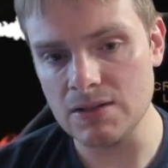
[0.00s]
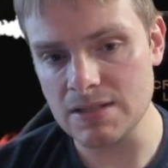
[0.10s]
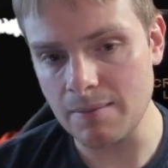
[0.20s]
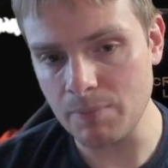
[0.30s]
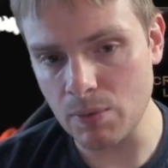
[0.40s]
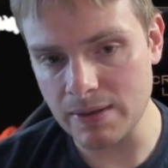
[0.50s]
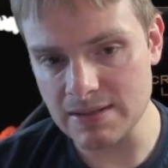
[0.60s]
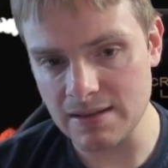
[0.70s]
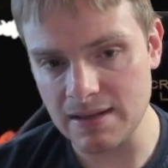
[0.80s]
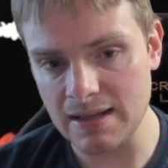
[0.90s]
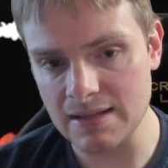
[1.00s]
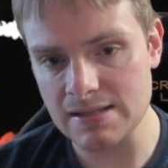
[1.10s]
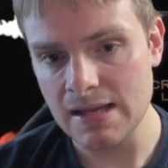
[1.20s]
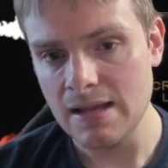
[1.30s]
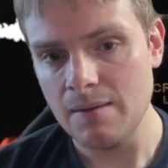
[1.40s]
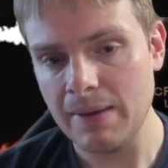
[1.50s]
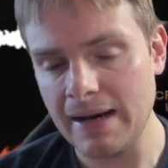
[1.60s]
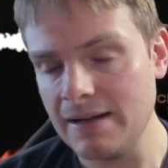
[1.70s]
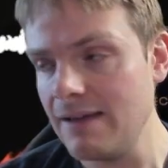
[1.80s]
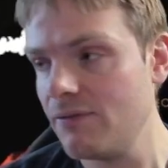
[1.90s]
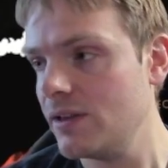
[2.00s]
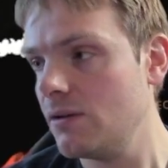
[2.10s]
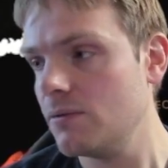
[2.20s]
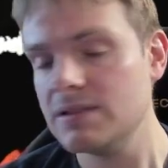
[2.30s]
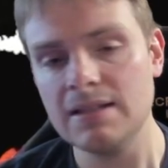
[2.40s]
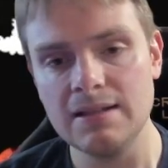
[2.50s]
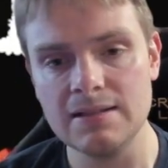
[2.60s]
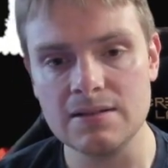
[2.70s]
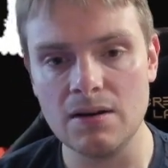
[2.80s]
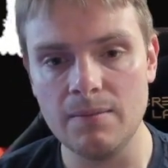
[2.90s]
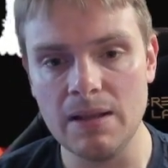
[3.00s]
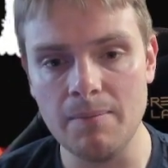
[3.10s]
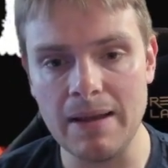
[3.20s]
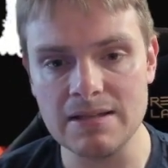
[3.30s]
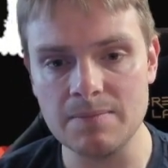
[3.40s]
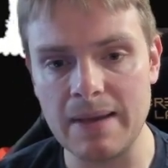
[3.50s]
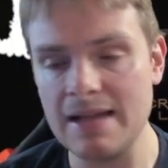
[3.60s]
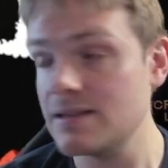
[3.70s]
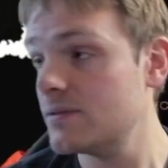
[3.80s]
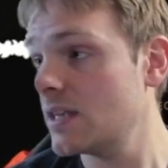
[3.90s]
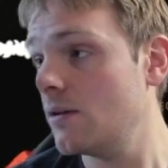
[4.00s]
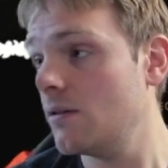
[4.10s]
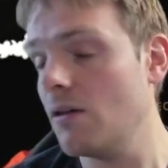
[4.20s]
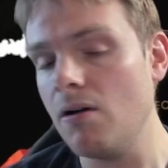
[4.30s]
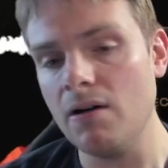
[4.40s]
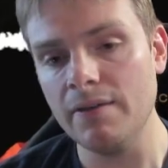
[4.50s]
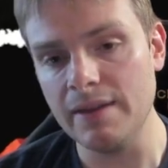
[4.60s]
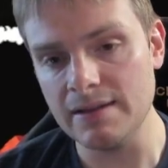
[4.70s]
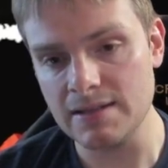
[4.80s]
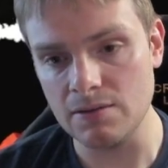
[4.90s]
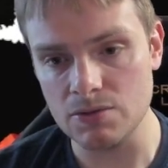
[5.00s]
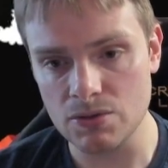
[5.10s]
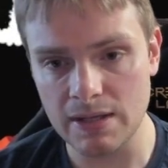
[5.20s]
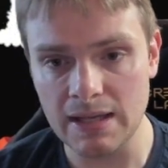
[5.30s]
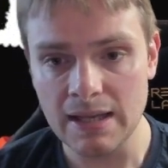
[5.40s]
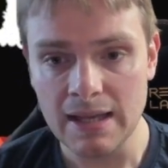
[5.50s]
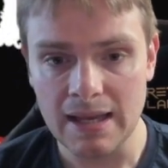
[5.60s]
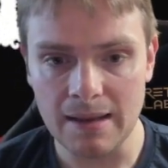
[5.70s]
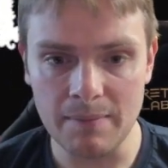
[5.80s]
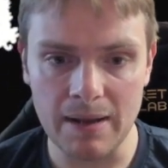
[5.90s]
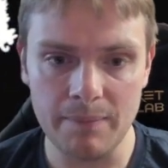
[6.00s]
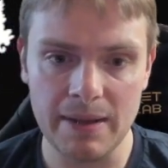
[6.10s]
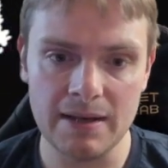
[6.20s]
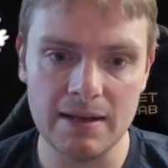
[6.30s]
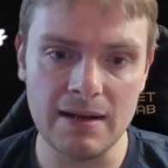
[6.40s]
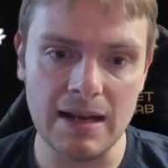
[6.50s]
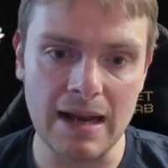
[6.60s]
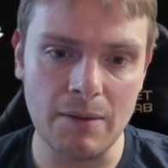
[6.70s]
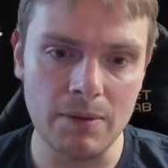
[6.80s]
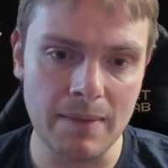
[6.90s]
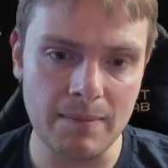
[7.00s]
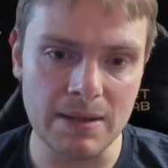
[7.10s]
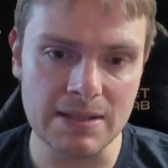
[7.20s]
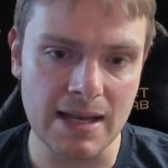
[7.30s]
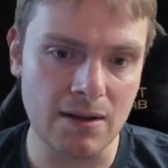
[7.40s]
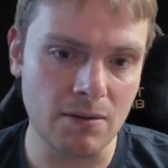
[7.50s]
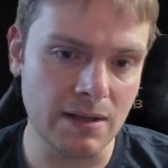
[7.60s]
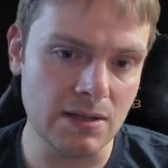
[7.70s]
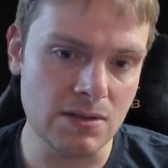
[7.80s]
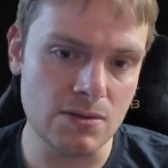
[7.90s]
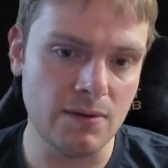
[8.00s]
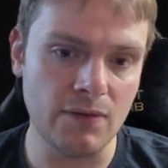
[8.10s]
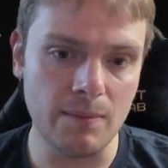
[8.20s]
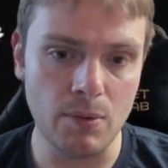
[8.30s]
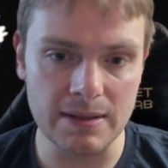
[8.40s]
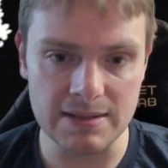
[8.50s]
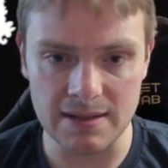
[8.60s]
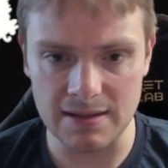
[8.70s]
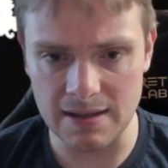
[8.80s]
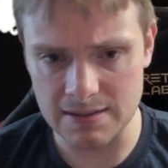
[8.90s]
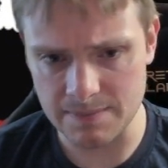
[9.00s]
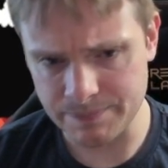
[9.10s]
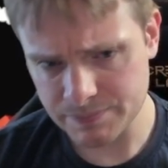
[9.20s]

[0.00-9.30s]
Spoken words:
some points into this, but I definitely don't think this is going to be the best passive skill on the skill tree, in my opinion, and I would maybe take only 2 to 3 points into this.